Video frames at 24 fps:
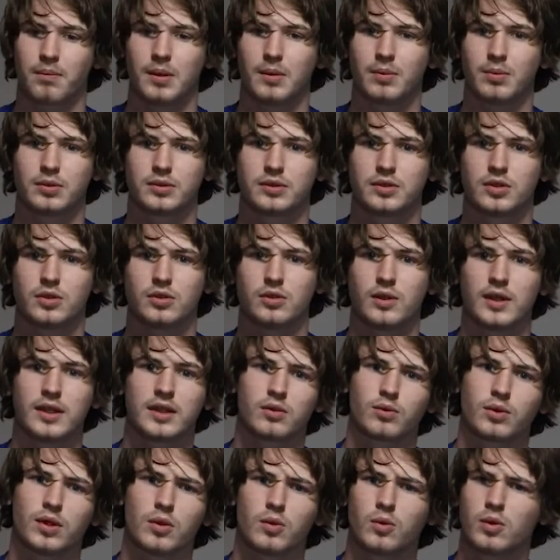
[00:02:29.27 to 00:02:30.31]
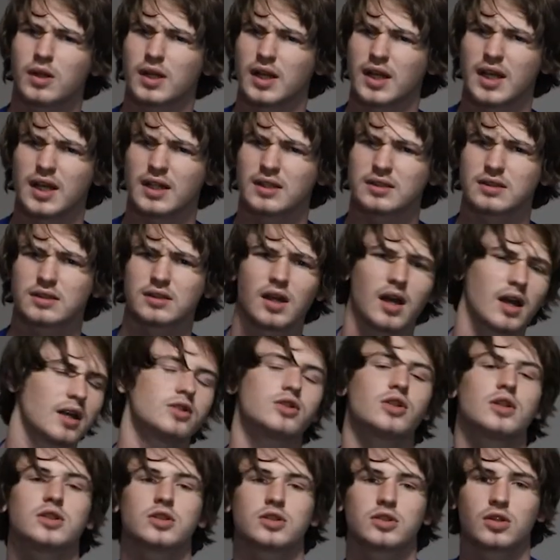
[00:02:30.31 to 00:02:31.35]
people do in the real world, I guess?
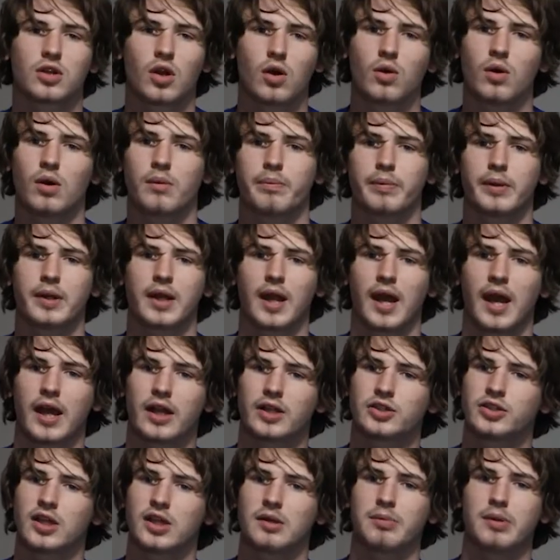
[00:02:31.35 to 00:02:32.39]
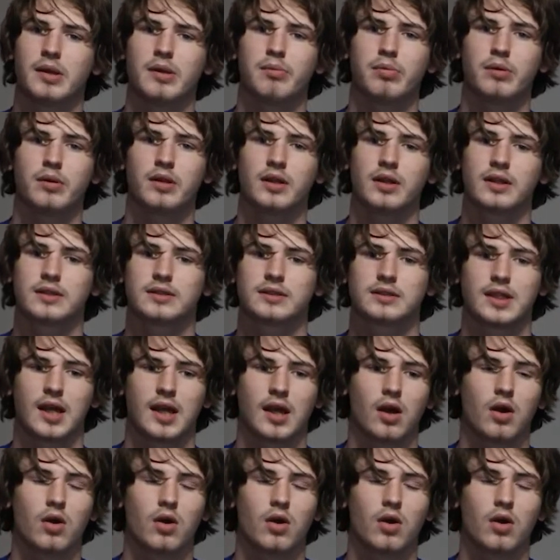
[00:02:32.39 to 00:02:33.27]
Should I just go up and handshake people and say,